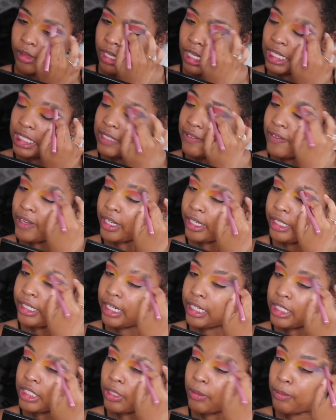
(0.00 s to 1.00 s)
it's very
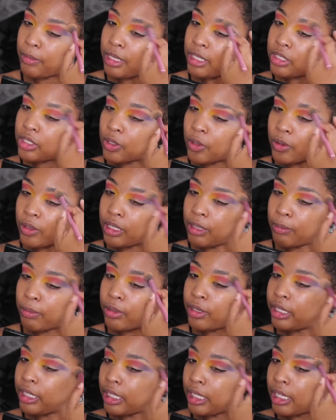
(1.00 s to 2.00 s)
detrimental in
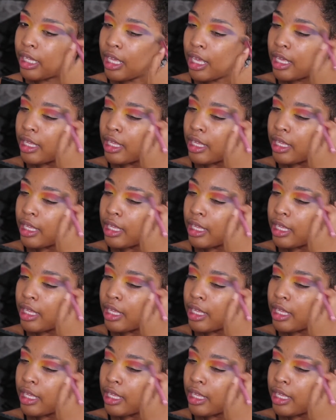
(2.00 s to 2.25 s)
putting